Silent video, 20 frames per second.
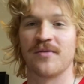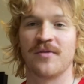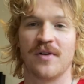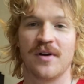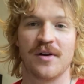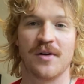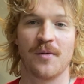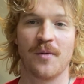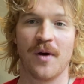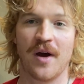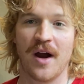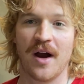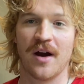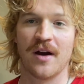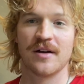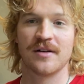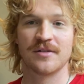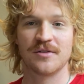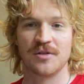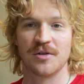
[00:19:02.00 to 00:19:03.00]
fun to
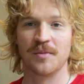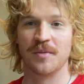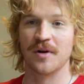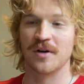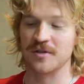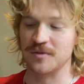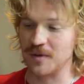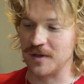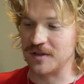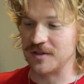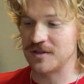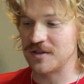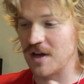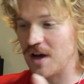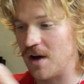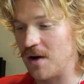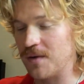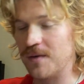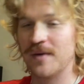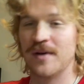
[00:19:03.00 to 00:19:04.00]
wear. 2 birds, 1
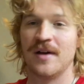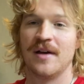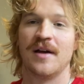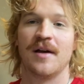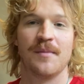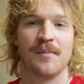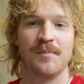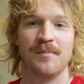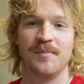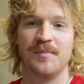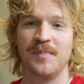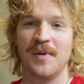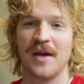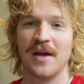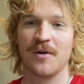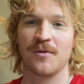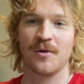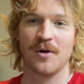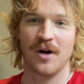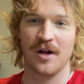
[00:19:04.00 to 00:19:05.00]
stone.
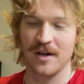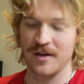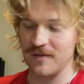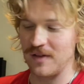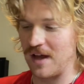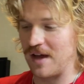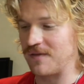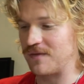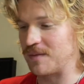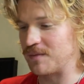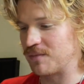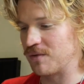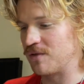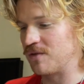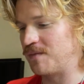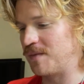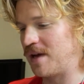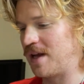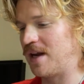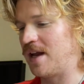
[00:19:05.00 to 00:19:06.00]
Big quality of life
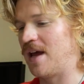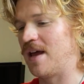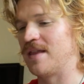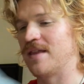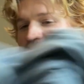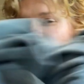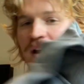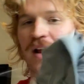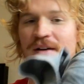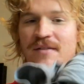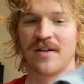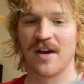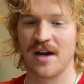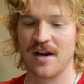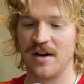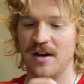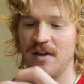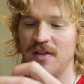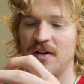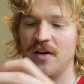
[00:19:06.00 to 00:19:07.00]
improvement. And then I've got
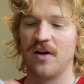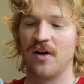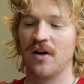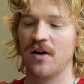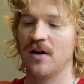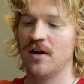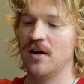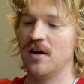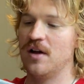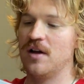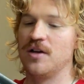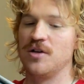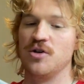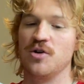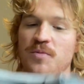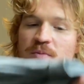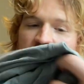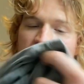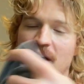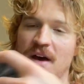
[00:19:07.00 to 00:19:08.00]
another
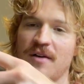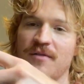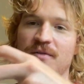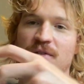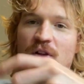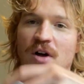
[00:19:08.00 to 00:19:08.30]
UPF